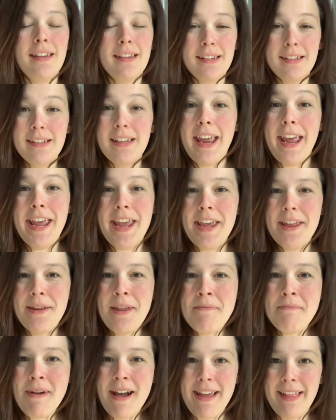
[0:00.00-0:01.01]
day in
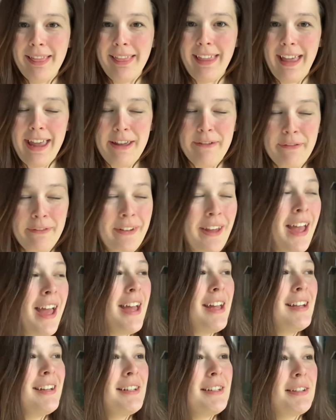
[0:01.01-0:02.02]
my life.
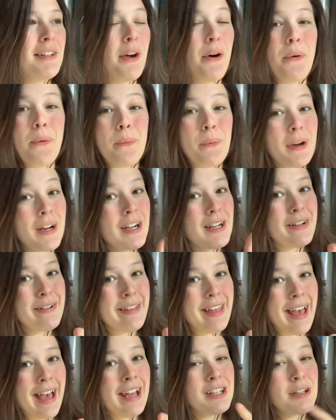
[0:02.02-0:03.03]
So we're gonna do
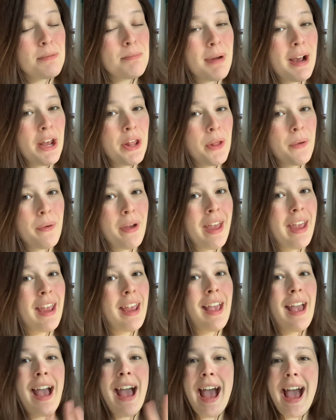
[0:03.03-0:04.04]
that. By the
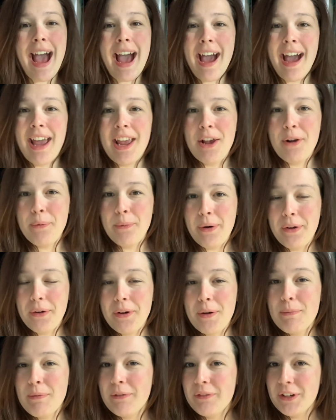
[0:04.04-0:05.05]
way, hi,
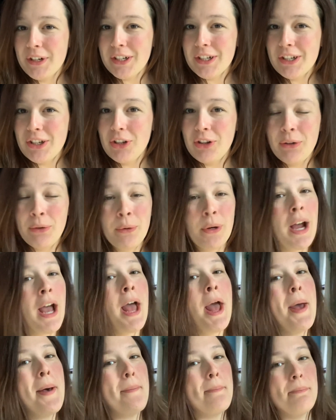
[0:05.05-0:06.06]
welcome if you're new.
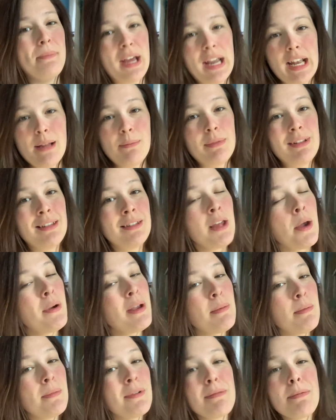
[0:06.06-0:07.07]
My name is
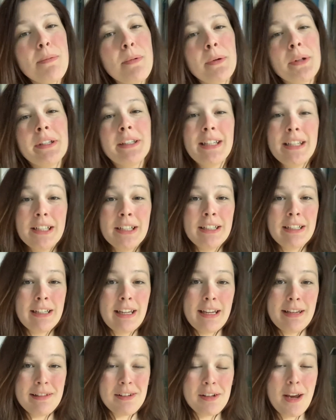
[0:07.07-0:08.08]
Zoe, but most people on here on
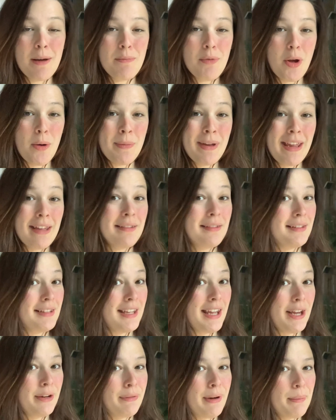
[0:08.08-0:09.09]
Instagram know me as
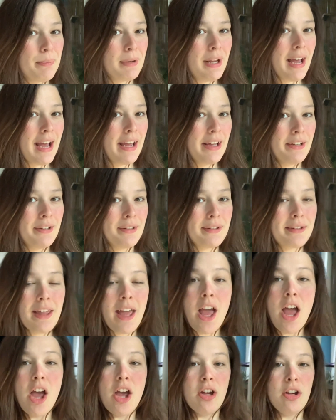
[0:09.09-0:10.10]
Reptiles.
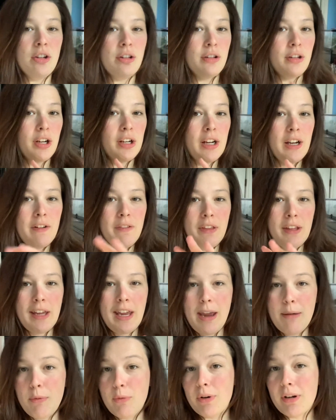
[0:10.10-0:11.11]
Sorry if the
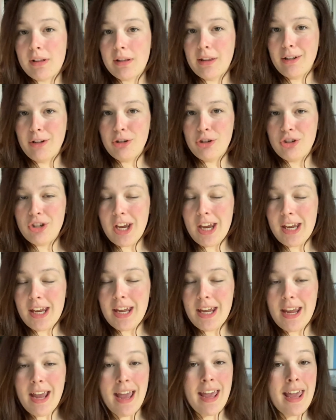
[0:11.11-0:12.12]
camera works a little
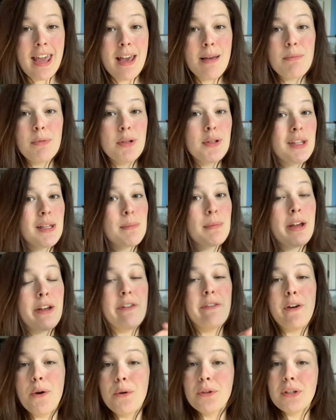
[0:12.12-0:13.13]
shaky. I am using my
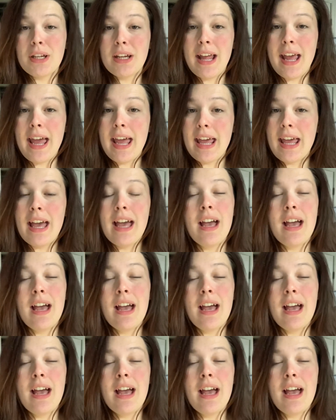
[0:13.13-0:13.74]
phone today